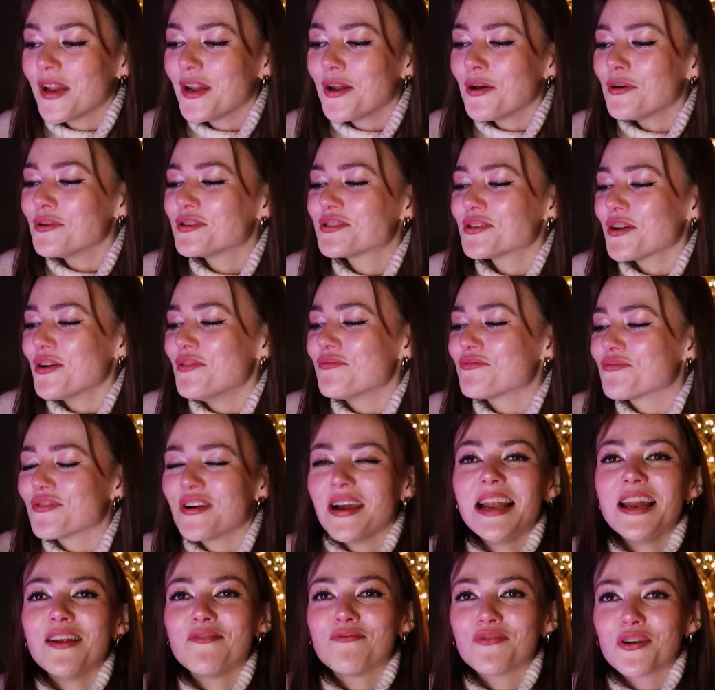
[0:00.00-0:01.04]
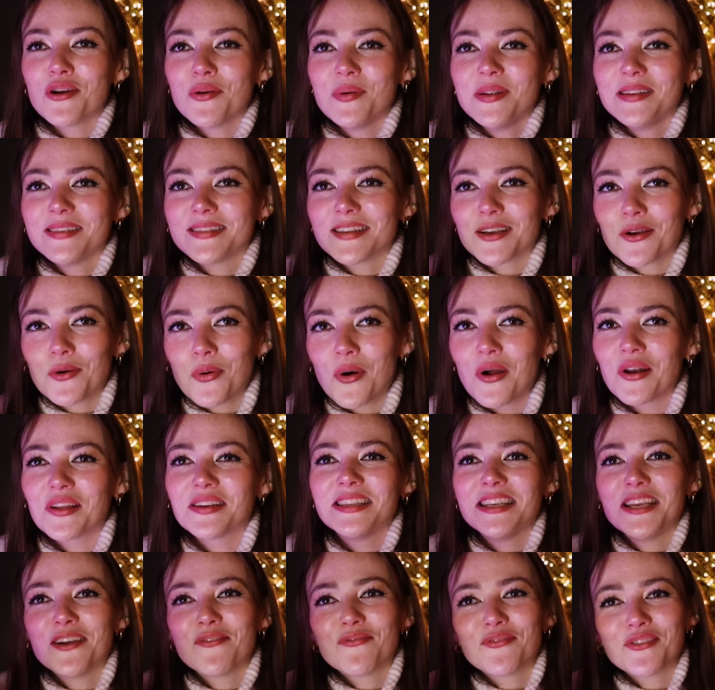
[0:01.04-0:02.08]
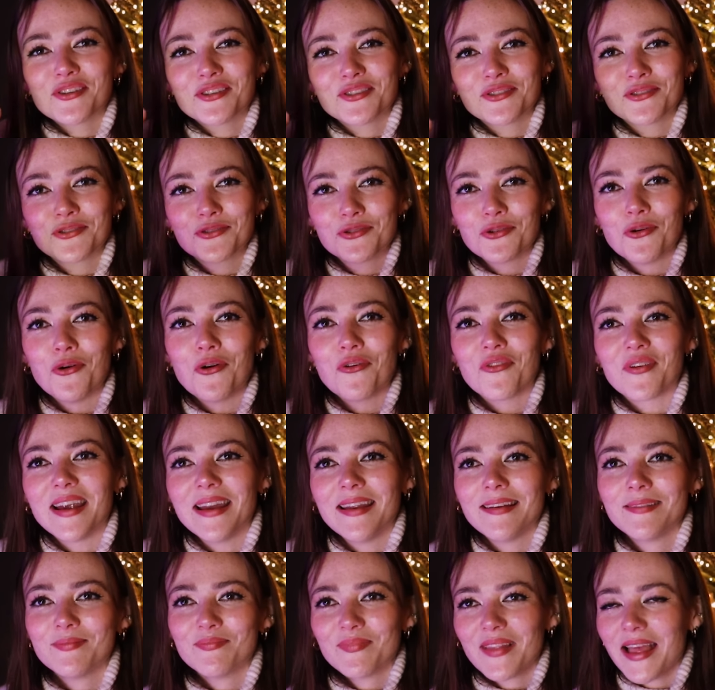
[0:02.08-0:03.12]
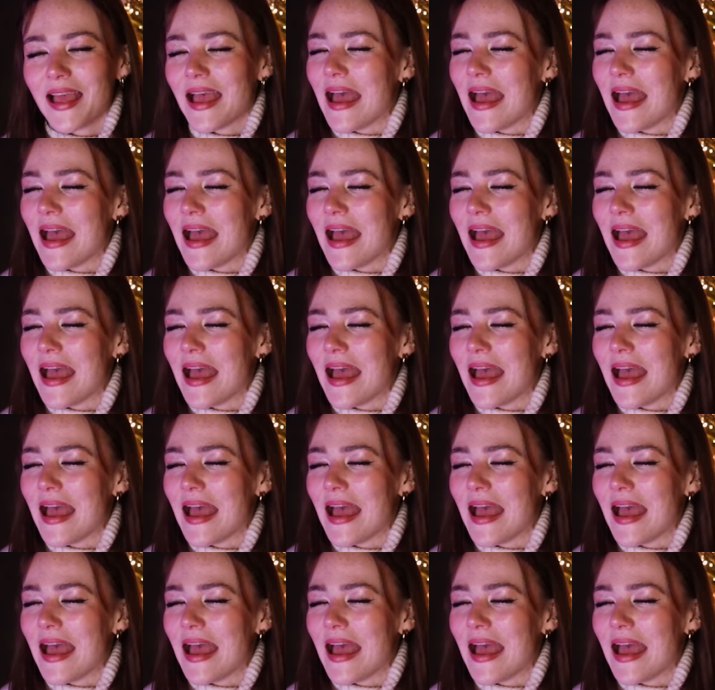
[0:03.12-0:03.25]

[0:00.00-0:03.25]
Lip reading: it also really ruins the quality of the story.